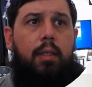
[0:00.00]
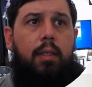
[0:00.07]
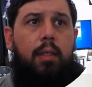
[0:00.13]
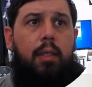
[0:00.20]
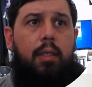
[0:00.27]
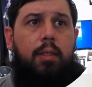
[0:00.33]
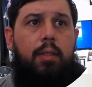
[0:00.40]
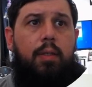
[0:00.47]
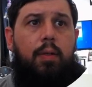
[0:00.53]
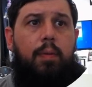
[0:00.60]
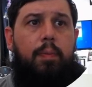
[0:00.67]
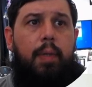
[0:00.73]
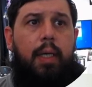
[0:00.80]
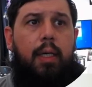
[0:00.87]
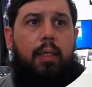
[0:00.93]
Let's go
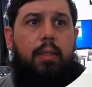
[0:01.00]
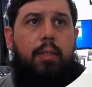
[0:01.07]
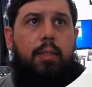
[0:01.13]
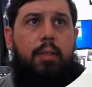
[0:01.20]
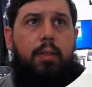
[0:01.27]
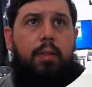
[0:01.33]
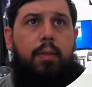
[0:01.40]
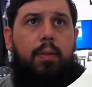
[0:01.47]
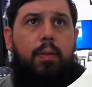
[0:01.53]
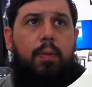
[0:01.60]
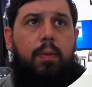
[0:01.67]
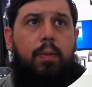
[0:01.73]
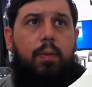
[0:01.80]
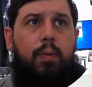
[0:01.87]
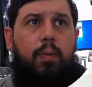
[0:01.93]
back
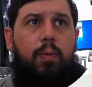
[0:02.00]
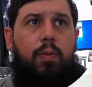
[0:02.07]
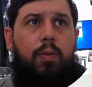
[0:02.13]
to...